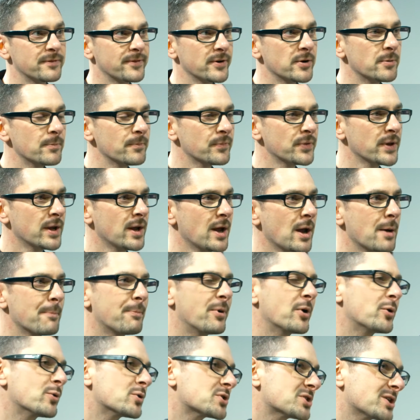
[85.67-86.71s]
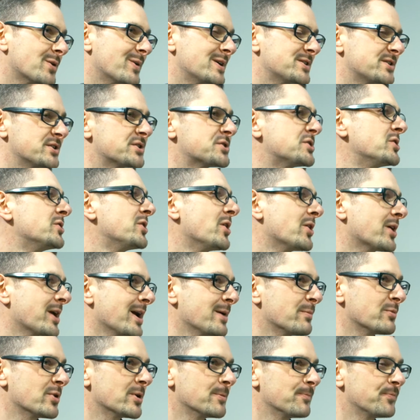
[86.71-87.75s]
film, but also as a studio
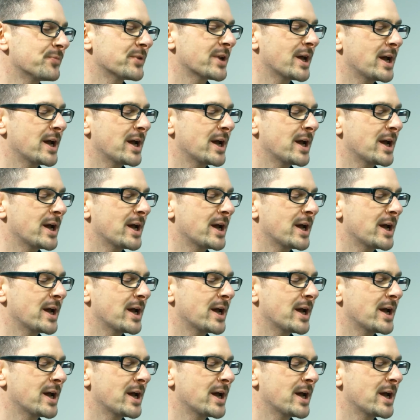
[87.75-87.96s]
camera.